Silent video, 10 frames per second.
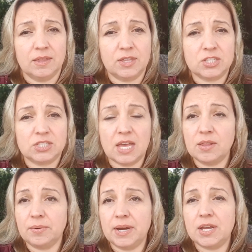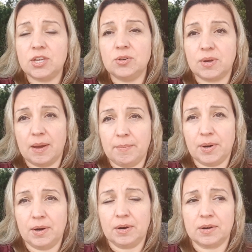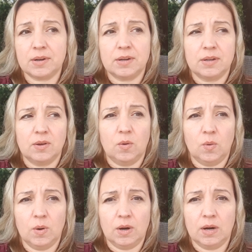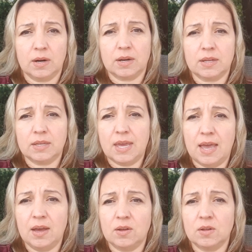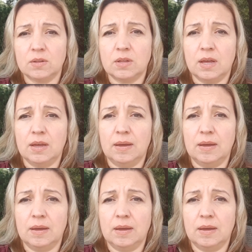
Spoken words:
the celery, cucumber, or kale